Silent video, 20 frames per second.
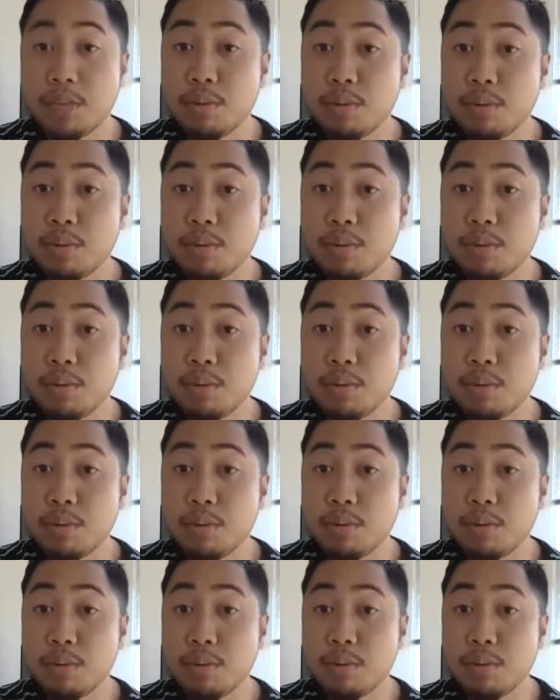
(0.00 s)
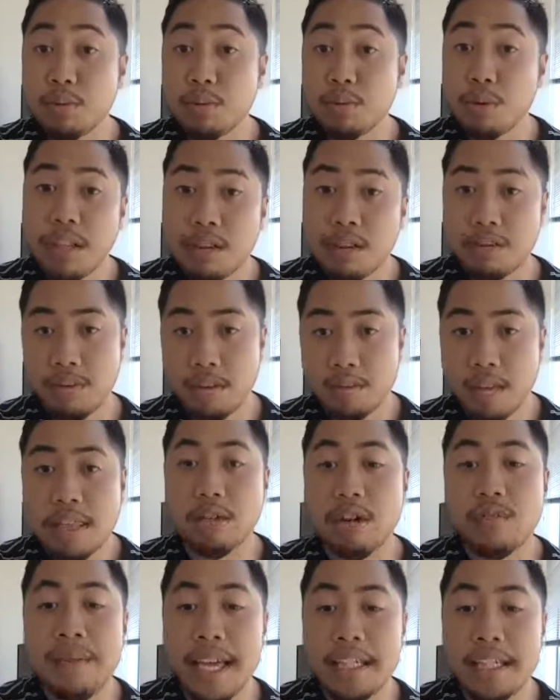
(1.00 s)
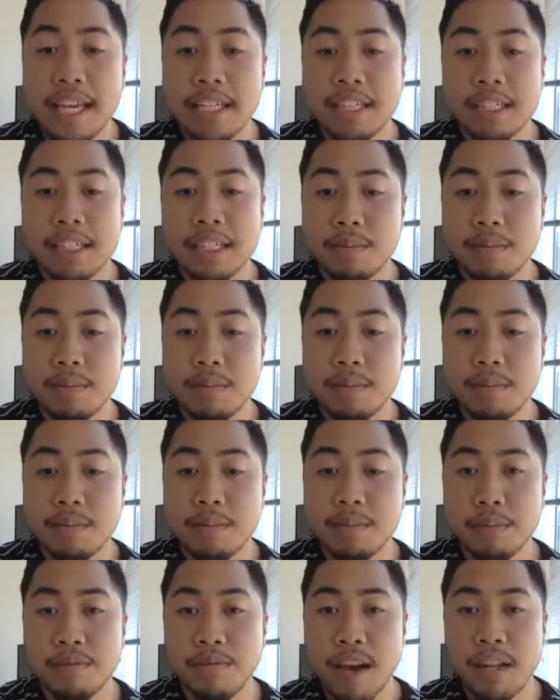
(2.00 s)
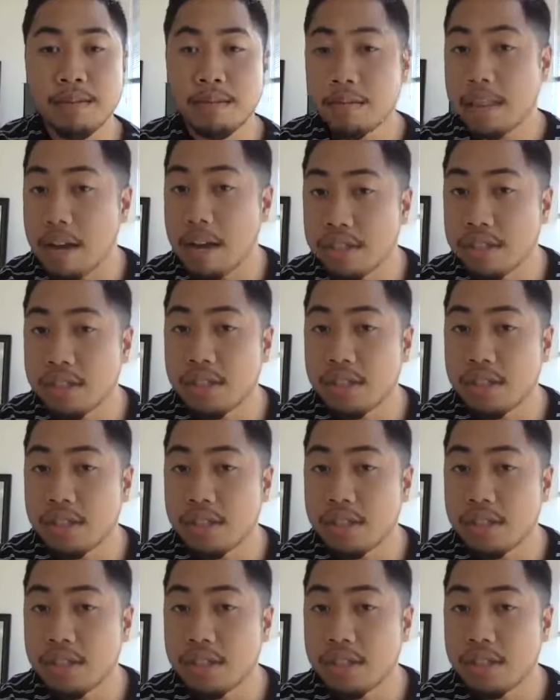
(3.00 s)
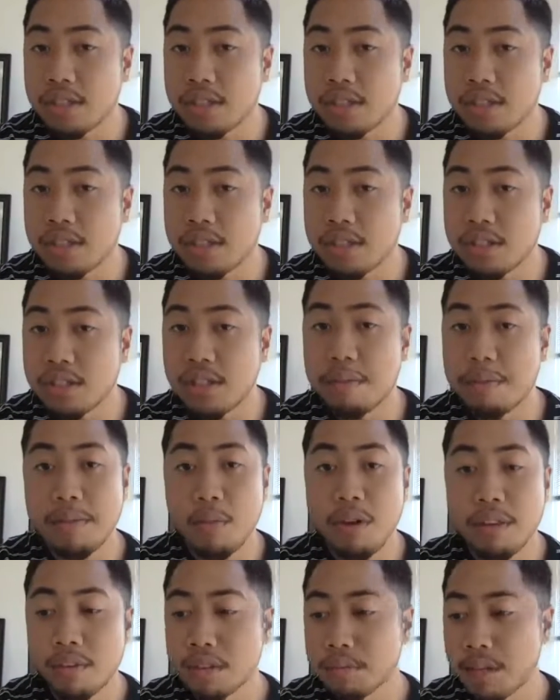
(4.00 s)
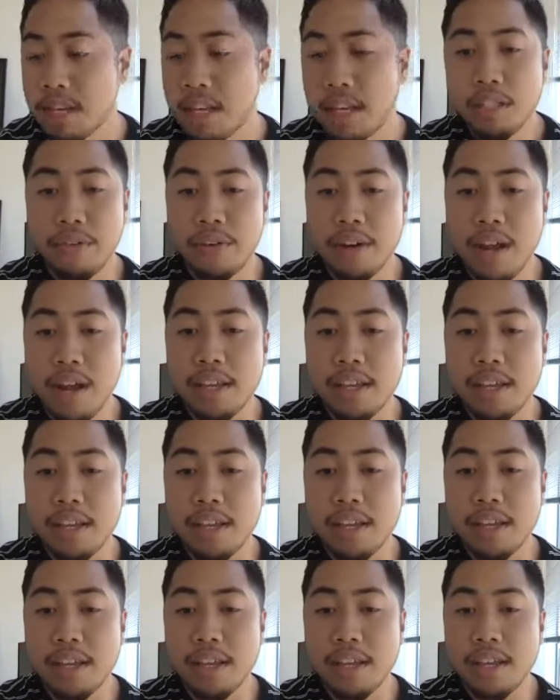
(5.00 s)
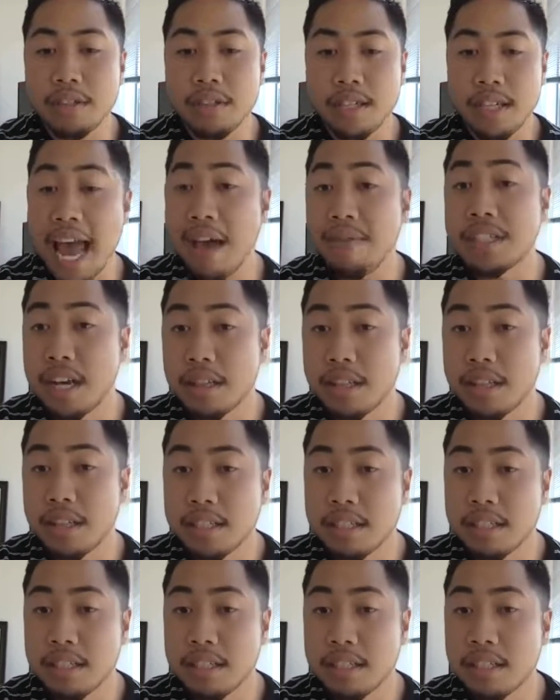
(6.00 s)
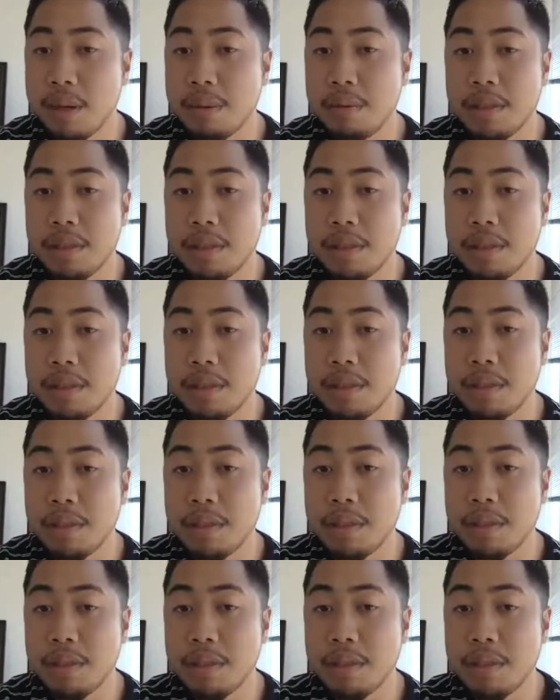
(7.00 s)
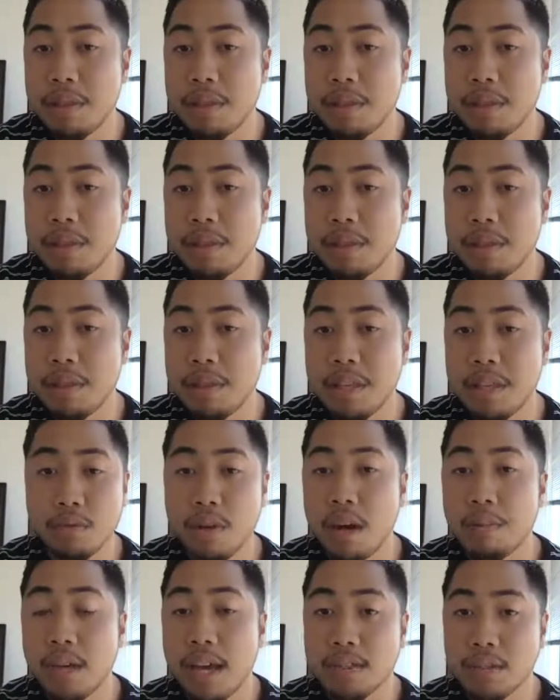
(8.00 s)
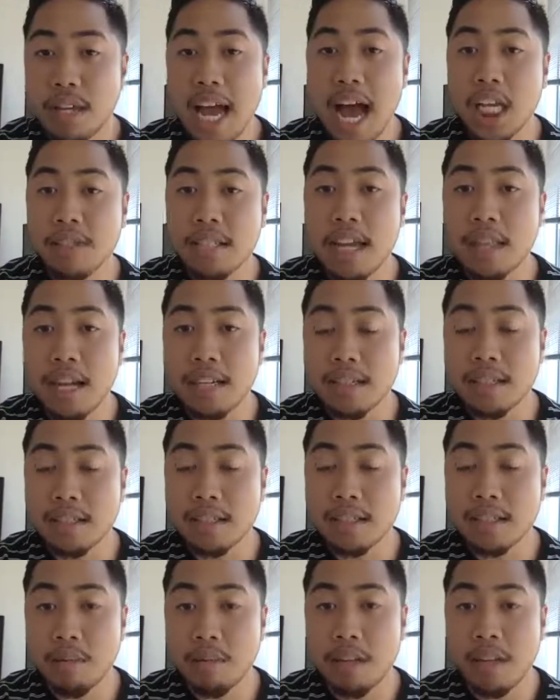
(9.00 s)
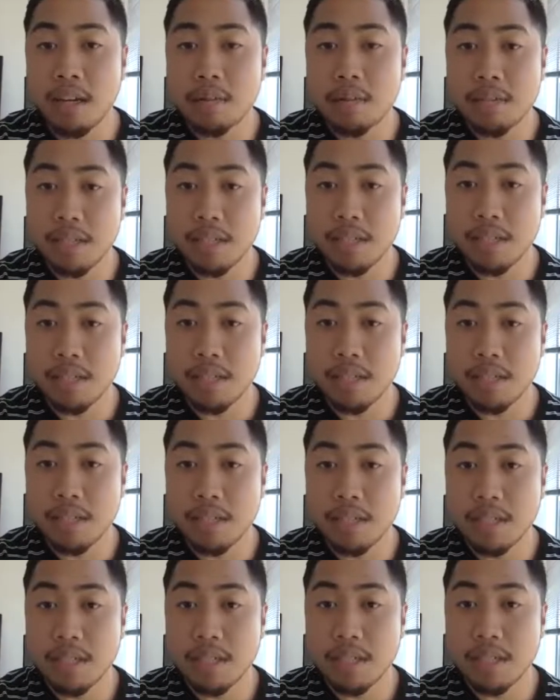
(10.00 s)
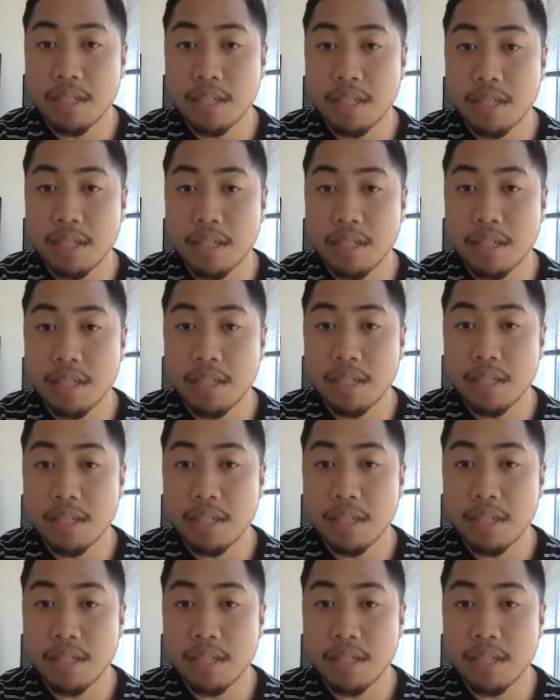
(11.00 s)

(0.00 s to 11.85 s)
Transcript: That's where they learn from. They learn from the education that's being provided. That was just the main point in the first place. So if you're not using it, I have a checklist, and maybe this will help you guys too as well. I give a deadline to somebody that comes in.